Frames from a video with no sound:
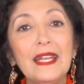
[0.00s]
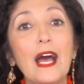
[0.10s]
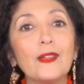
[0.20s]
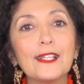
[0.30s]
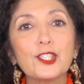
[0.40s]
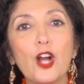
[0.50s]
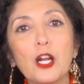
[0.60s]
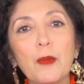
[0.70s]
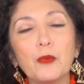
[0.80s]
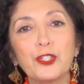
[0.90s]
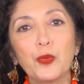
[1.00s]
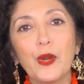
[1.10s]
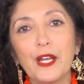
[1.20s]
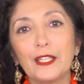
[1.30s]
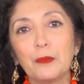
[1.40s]
Now let's talk about what you're
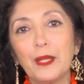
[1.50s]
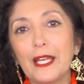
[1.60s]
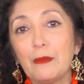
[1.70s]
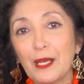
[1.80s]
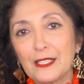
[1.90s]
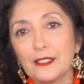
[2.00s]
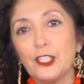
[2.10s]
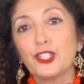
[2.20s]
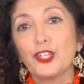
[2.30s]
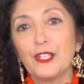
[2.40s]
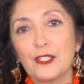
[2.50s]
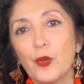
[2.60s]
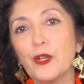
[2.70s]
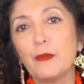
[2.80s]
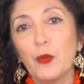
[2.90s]
wearing on the plane, because the t-shirt is
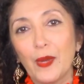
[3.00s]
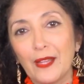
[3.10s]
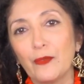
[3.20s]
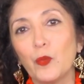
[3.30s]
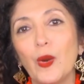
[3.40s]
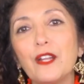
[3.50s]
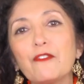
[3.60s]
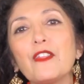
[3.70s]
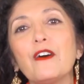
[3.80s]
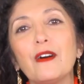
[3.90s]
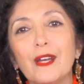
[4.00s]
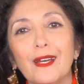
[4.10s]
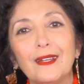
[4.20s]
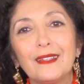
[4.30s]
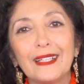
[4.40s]
going to be one of, one of the,
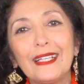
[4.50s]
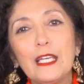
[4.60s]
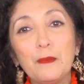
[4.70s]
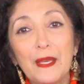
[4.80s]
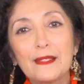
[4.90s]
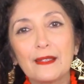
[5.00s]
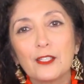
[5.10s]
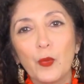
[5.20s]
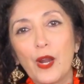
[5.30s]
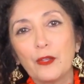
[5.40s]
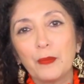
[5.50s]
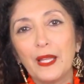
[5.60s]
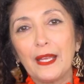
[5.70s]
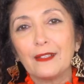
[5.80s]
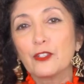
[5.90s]
the key pieces to wear on the
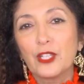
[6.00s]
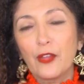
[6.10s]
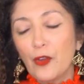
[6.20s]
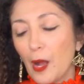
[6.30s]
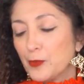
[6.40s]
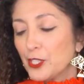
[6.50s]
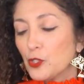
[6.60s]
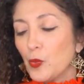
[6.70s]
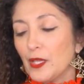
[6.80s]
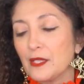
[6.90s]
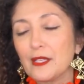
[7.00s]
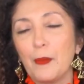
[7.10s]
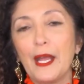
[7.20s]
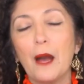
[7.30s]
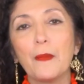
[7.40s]
plane. There's another option as well that's
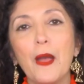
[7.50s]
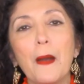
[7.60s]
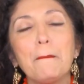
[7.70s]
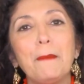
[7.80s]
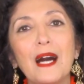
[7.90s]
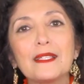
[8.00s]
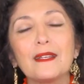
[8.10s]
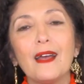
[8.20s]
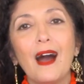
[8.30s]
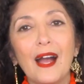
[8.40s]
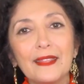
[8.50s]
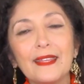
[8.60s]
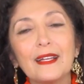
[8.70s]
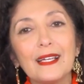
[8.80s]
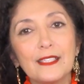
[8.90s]
coming up, but I
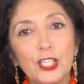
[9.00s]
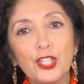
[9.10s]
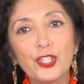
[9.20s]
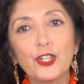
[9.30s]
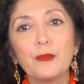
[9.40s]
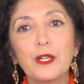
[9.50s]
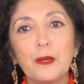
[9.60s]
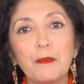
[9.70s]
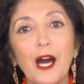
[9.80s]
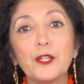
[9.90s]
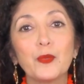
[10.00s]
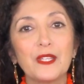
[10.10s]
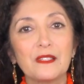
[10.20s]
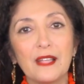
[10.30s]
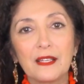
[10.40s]
think a t-shirt combined with
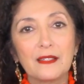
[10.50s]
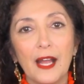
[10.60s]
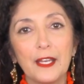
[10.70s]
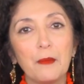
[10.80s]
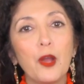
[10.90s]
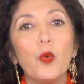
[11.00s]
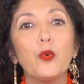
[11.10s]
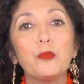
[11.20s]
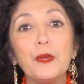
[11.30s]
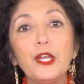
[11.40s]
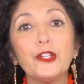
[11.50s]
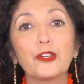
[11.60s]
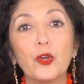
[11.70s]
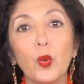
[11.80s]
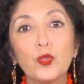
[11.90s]
this next item will be your
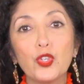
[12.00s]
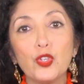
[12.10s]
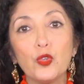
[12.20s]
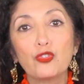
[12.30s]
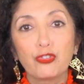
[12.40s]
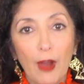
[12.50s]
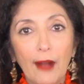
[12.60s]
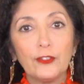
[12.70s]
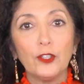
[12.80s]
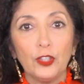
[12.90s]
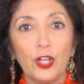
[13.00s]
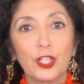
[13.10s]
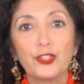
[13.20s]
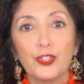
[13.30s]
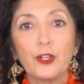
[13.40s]
go-to travel look
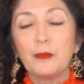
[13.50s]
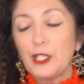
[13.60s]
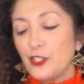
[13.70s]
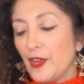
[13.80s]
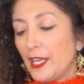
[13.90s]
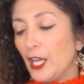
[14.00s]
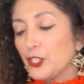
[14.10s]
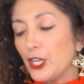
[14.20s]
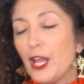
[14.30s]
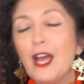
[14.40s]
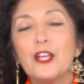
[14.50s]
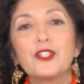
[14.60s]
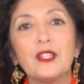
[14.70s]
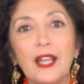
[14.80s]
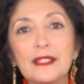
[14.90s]
to your beach vacation.
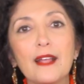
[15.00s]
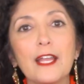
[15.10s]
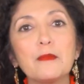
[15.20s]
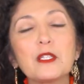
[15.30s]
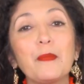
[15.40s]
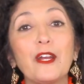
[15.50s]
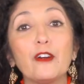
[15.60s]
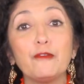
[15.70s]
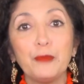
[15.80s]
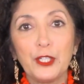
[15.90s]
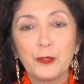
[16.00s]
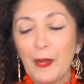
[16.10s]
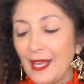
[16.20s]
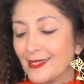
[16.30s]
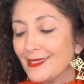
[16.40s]
So the next item is a pair of beach
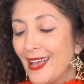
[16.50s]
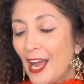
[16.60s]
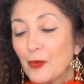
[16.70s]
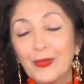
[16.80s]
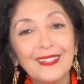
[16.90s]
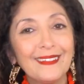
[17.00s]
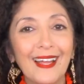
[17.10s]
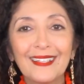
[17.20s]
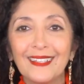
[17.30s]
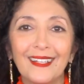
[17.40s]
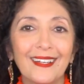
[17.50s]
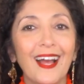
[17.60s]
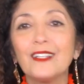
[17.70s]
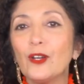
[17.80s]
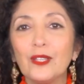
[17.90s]
pants. I really like linen.
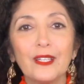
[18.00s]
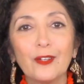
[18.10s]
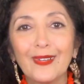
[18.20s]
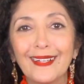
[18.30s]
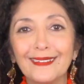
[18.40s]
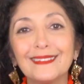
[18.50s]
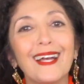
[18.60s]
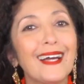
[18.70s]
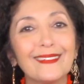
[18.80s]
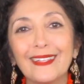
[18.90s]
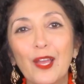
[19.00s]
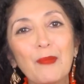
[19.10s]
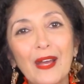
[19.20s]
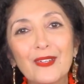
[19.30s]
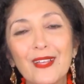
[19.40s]
I know linen wrinkles. I don't think it
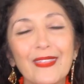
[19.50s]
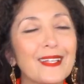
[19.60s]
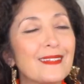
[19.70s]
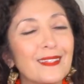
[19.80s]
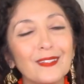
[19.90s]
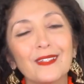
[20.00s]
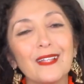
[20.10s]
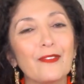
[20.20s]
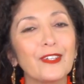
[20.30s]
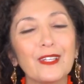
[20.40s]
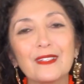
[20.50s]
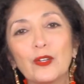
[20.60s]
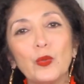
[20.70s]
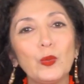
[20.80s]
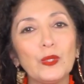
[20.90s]
matters. I think it still looks effortless
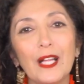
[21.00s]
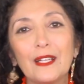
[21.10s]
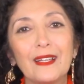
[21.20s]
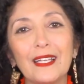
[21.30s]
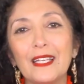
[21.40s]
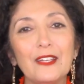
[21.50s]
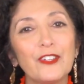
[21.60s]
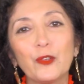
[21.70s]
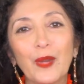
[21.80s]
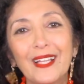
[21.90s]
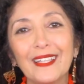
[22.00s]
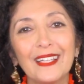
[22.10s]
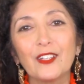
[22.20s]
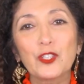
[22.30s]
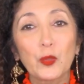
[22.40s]
and cool, and even wrinkly,
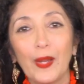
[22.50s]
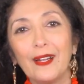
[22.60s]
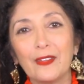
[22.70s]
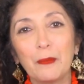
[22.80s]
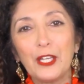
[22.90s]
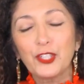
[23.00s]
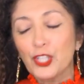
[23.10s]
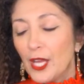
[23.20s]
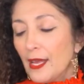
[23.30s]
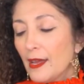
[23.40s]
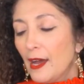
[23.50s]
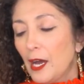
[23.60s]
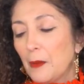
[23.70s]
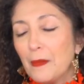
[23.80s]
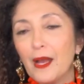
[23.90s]
it looks great on the beach.
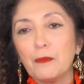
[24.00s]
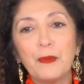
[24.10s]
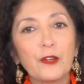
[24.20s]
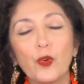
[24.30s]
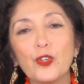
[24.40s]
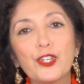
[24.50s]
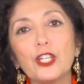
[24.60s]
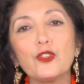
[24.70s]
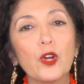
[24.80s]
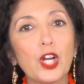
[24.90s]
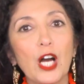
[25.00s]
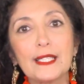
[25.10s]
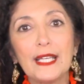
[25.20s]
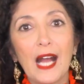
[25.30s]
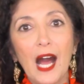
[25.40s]
Um, but of course you can do a
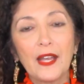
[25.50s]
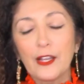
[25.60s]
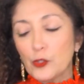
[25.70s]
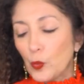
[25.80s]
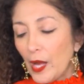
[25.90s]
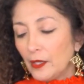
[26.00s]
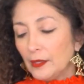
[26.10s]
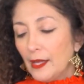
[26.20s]
gauzy cotton as well.